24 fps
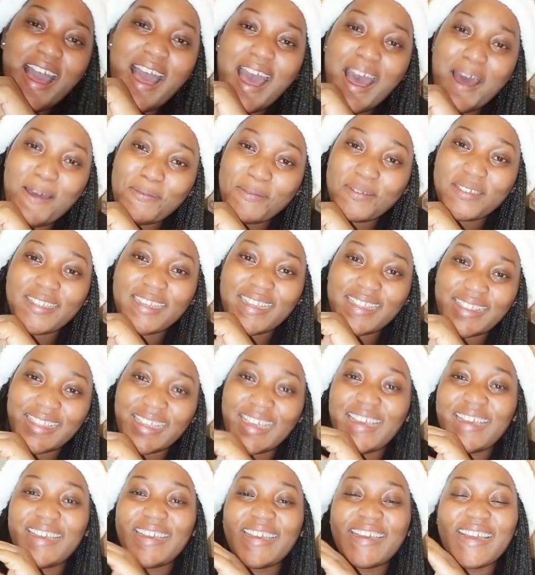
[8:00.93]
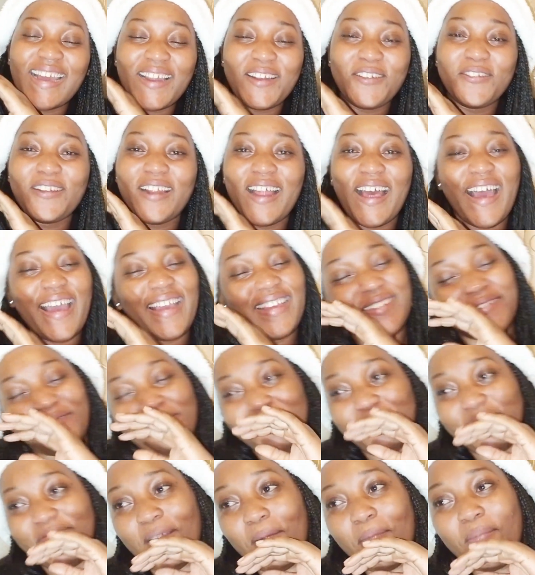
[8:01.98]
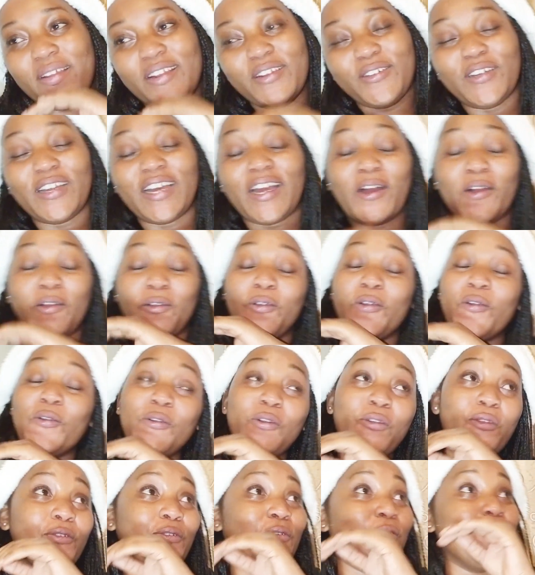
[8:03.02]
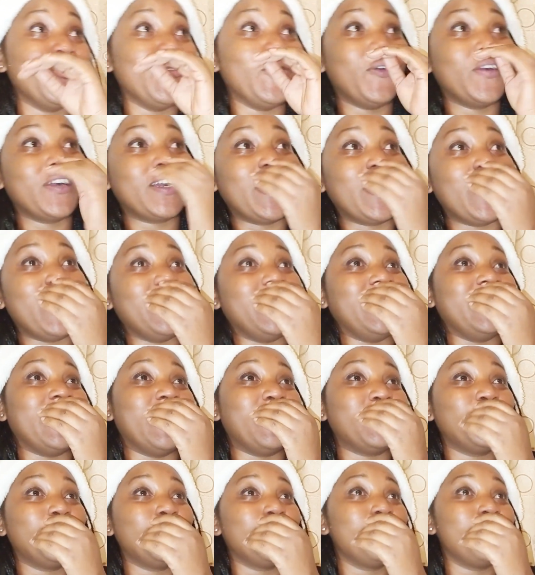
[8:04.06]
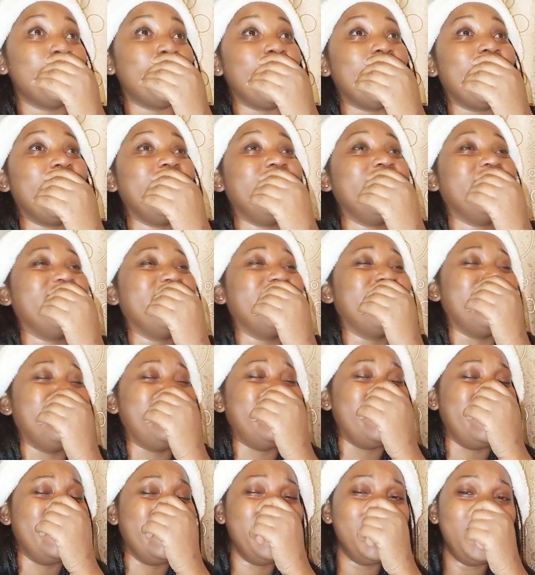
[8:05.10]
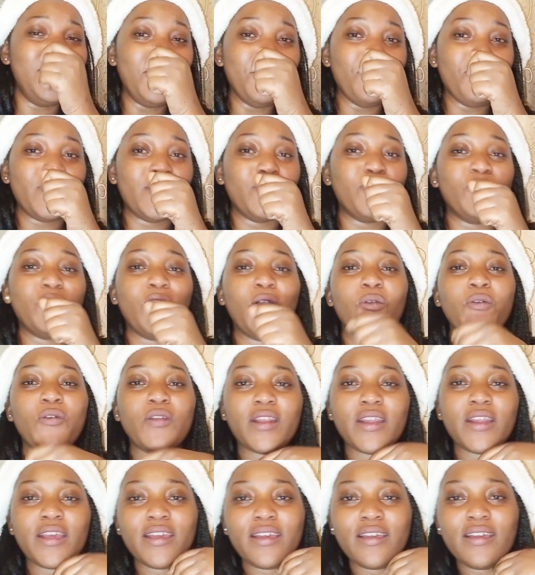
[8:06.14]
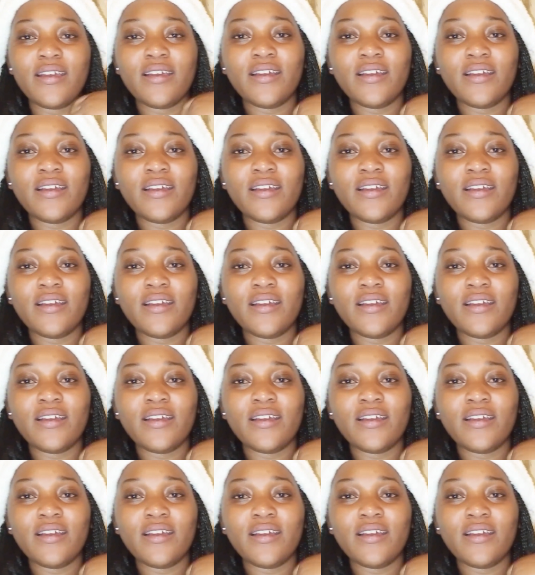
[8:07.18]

I visited the line, but it's a wrong word. No, can't do more.